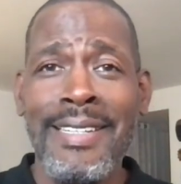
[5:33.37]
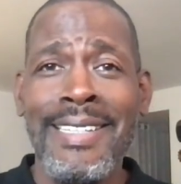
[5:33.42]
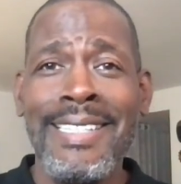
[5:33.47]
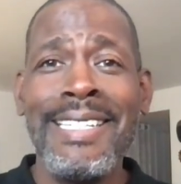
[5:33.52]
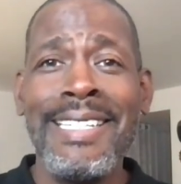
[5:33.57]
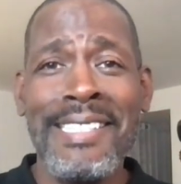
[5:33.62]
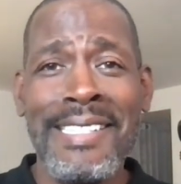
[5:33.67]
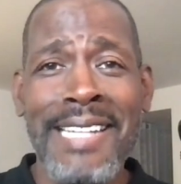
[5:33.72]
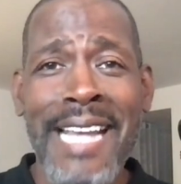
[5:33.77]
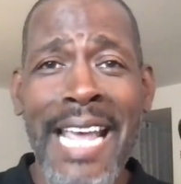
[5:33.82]
he
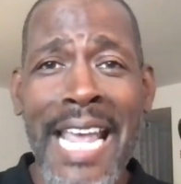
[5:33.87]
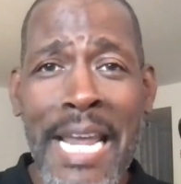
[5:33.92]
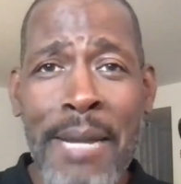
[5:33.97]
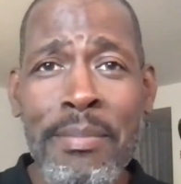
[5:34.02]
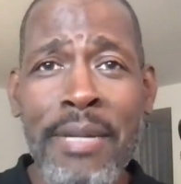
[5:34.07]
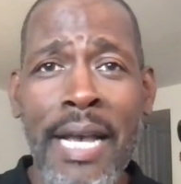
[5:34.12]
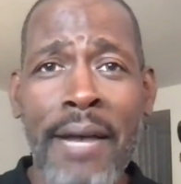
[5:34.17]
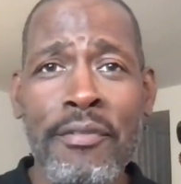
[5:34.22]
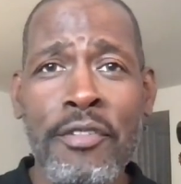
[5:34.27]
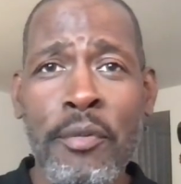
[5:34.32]
is
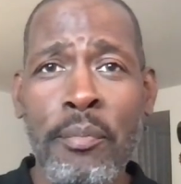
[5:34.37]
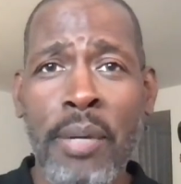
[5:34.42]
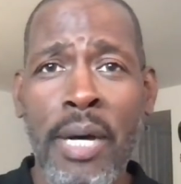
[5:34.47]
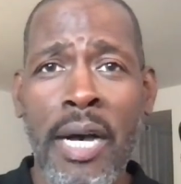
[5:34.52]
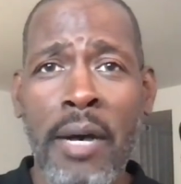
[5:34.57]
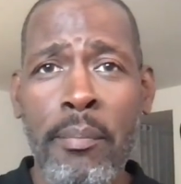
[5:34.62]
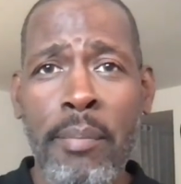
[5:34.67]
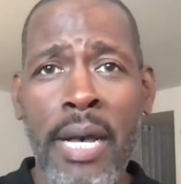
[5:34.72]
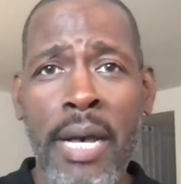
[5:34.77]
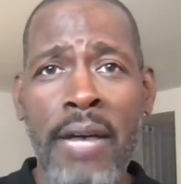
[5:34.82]
named after
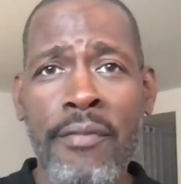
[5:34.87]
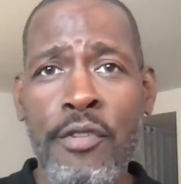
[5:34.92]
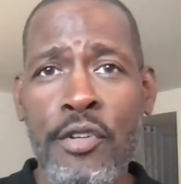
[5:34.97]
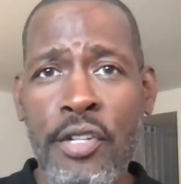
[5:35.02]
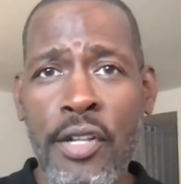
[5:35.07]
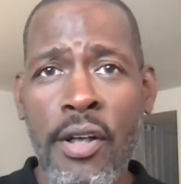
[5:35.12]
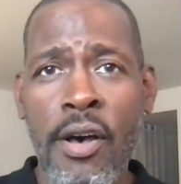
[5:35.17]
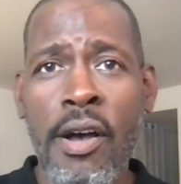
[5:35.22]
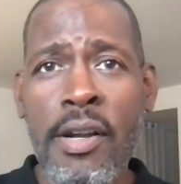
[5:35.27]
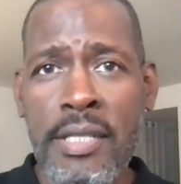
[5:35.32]
Bob Baffert's
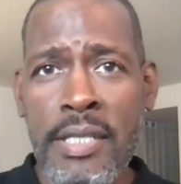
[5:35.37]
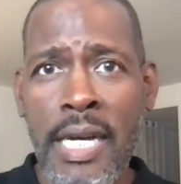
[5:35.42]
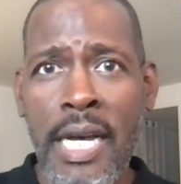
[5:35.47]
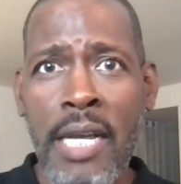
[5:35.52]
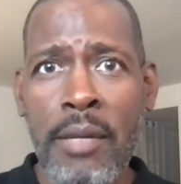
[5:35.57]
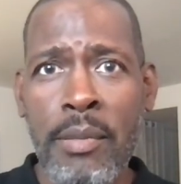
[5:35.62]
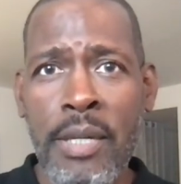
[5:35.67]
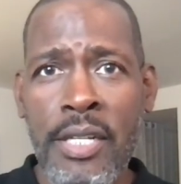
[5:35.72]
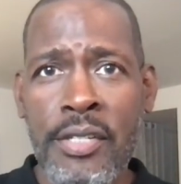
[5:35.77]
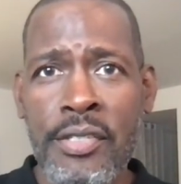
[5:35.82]

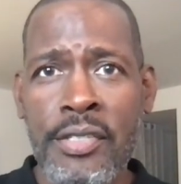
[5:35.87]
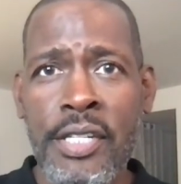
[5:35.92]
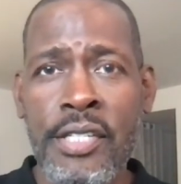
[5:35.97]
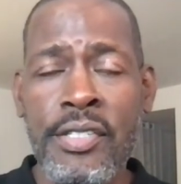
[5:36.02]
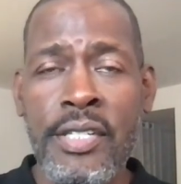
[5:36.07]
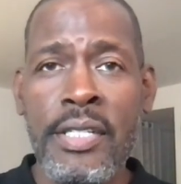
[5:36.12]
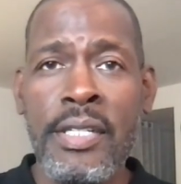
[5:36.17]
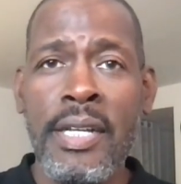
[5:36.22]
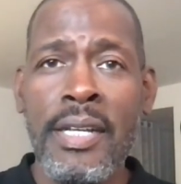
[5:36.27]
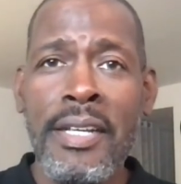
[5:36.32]
longtime
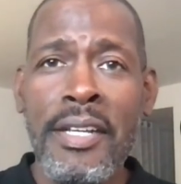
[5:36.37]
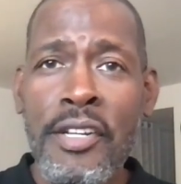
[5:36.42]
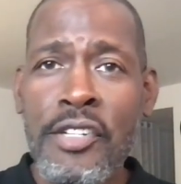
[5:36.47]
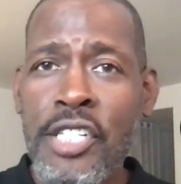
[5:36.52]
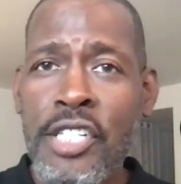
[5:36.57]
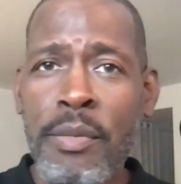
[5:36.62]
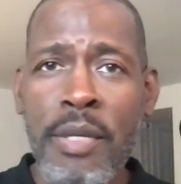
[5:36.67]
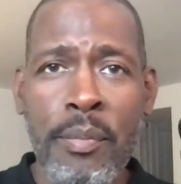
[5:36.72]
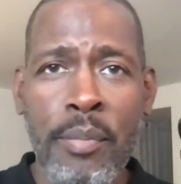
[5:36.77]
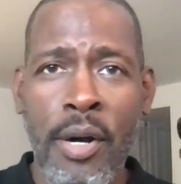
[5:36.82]
assistant,
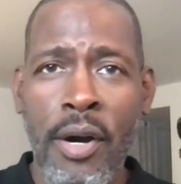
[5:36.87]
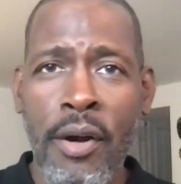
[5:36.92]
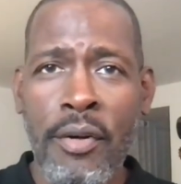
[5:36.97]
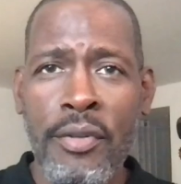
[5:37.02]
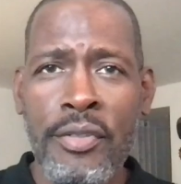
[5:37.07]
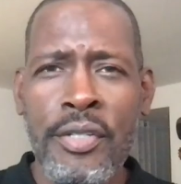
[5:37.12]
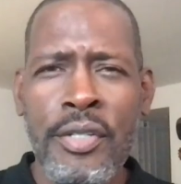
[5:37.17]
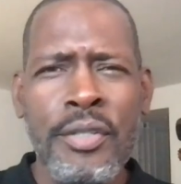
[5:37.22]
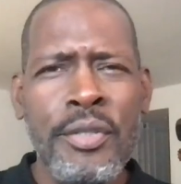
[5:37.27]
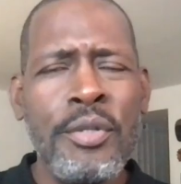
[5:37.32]
Jimmy
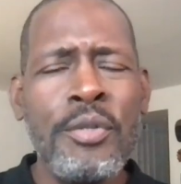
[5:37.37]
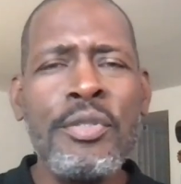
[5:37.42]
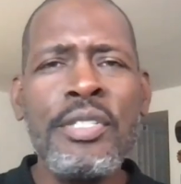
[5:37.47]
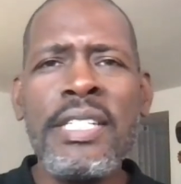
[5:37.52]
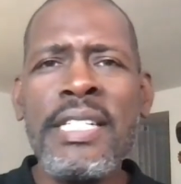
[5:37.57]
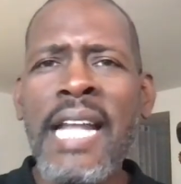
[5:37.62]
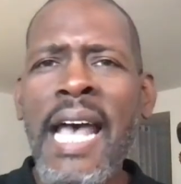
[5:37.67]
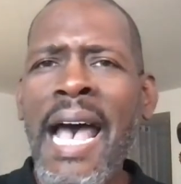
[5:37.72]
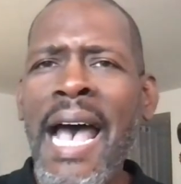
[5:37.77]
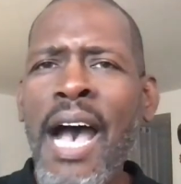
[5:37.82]
Barnes, who's
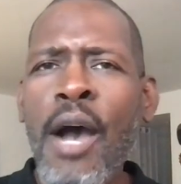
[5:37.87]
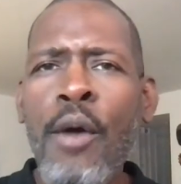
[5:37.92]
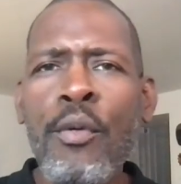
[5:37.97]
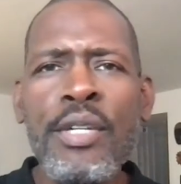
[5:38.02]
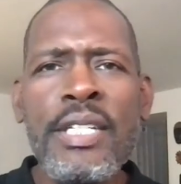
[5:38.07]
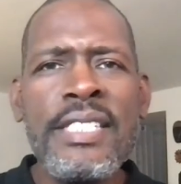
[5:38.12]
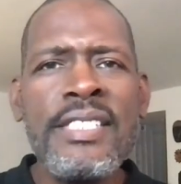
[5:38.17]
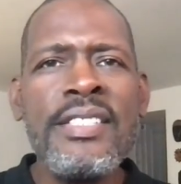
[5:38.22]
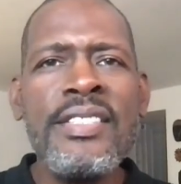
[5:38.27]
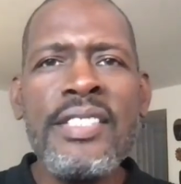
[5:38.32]
an
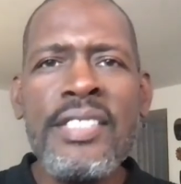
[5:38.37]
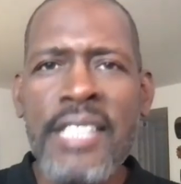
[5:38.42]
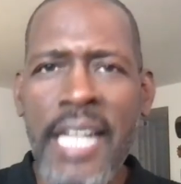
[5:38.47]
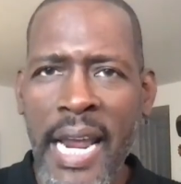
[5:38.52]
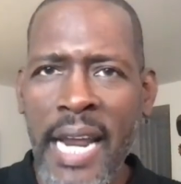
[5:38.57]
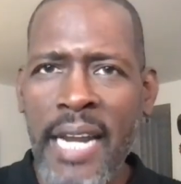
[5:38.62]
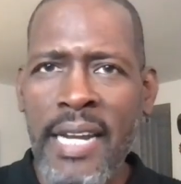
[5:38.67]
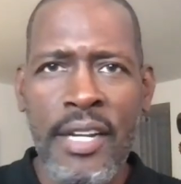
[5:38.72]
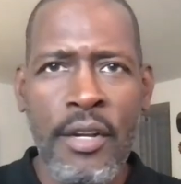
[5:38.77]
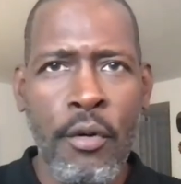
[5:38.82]

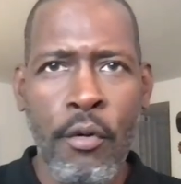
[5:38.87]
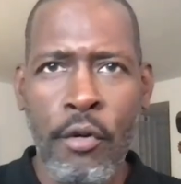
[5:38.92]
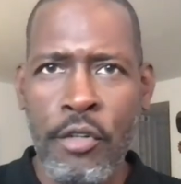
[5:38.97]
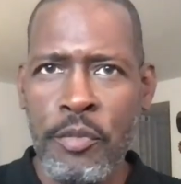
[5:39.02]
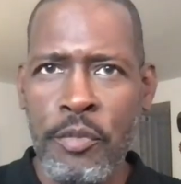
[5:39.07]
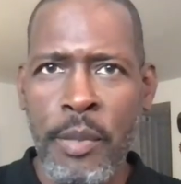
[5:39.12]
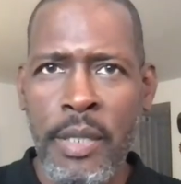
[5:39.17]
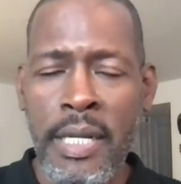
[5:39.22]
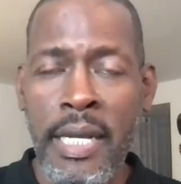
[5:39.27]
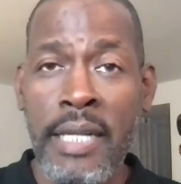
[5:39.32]
outstanding
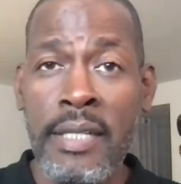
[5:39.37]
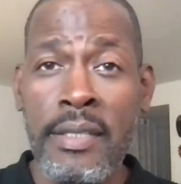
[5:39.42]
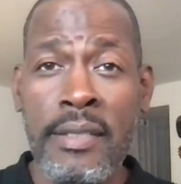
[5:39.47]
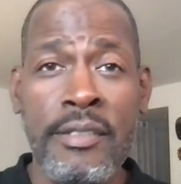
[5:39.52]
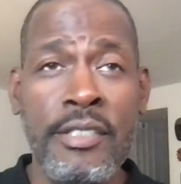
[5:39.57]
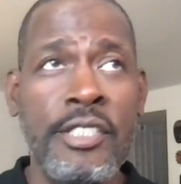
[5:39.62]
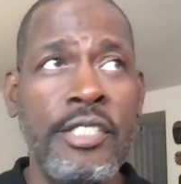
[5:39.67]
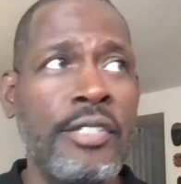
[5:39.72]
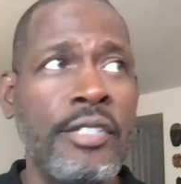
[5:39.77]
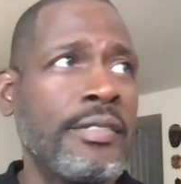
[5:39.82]
horseman and
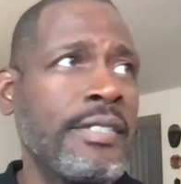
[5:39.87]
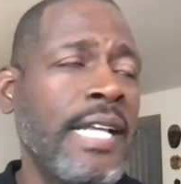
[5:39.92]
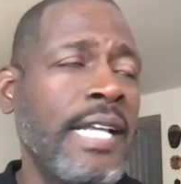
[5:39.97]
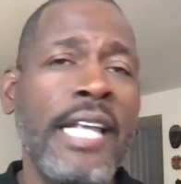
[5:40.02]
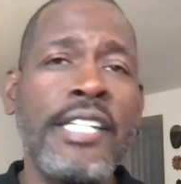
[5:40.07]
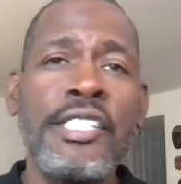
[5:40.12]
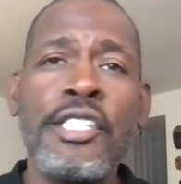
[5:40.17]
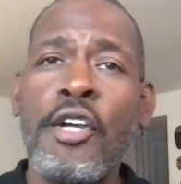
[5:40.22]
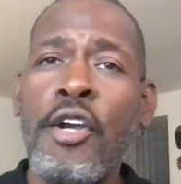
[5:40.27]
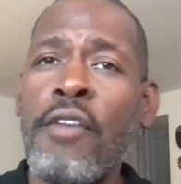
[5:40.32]
just
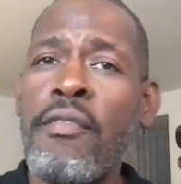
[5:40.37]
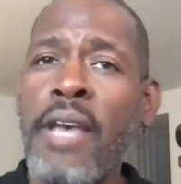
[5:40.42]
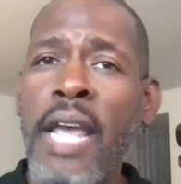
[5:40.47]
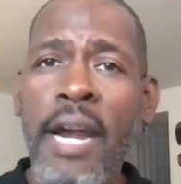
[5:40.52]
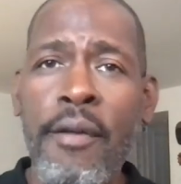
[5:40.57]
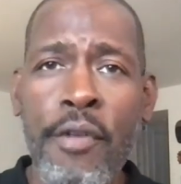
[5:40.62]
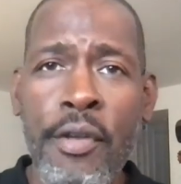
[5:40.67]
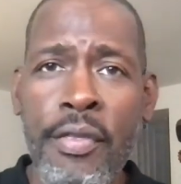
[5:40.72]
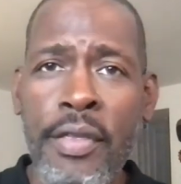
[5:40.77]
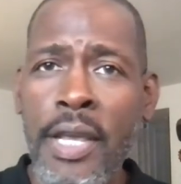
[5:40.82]
takes care of
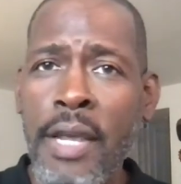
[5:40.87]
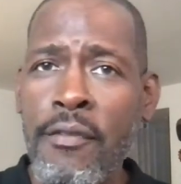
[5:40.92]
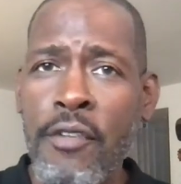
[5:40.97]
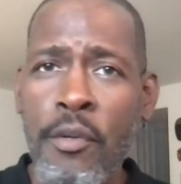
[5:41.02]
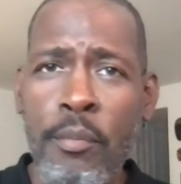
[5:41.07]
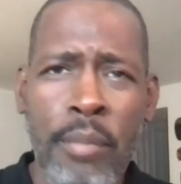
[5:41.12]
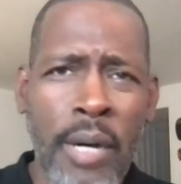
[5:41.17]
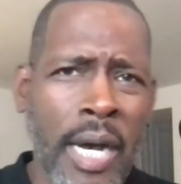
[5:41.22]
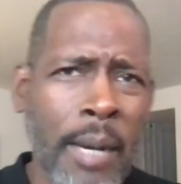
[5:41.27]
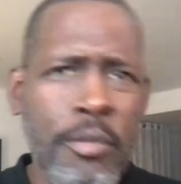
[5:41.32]
everything for
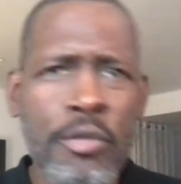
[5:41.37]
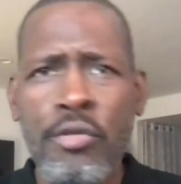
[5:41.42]
Bob.